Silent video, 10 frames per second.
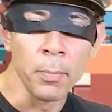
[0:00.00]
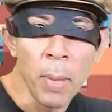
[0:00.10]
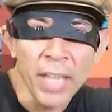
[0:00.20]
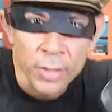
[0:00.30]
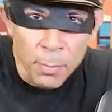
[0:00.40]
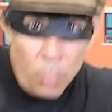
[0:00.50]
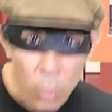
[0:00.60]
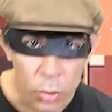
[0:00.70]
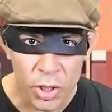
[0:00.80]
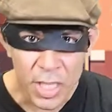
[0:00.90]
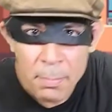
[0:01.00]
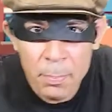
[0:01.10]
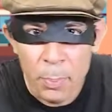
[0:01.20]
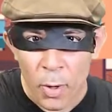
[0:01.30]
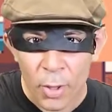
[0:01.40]
But most
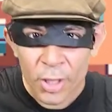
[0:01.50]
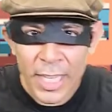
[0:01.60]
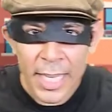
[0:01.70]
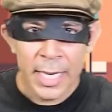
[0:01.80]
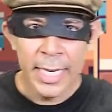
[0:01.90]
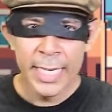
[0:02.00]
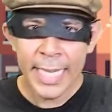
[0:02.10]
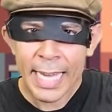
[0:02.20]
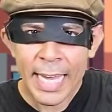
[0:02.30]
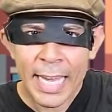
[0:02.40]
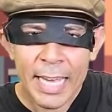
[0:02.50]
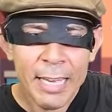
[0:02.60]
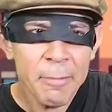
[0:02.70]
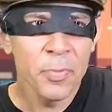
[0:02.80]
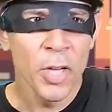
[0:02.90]

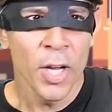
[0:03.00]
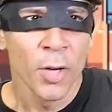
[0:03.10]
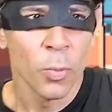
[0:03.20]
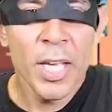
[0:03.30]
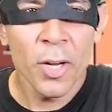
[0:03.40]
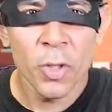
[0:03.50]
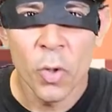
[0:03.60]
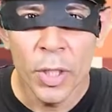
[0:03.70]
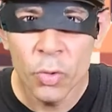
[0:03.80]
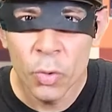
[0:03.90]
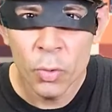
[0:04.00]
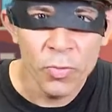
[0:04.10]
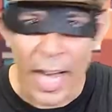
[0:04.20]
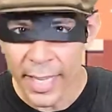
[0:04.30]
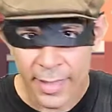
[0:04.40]
importantly, we are going to
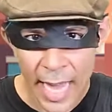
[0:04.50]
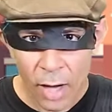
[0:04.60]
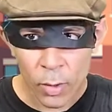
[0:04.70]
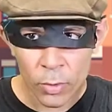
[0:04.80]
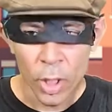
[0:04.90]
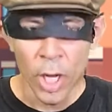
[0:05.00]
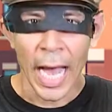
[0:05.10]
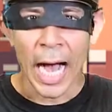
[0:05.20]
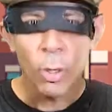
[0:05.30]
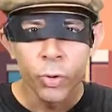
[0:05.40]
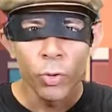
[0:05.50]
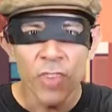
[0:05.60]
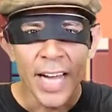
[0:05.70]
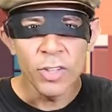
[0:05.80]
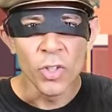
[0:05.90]
find out how to
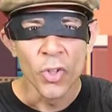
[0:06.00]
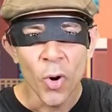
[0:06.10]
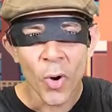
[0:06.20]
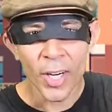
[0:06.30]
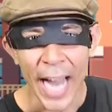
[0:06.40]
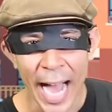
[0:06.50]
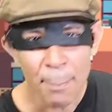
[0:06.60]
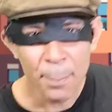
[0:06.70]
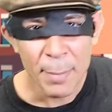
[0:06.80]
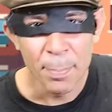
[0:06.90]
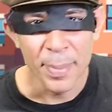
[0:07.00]
find your happy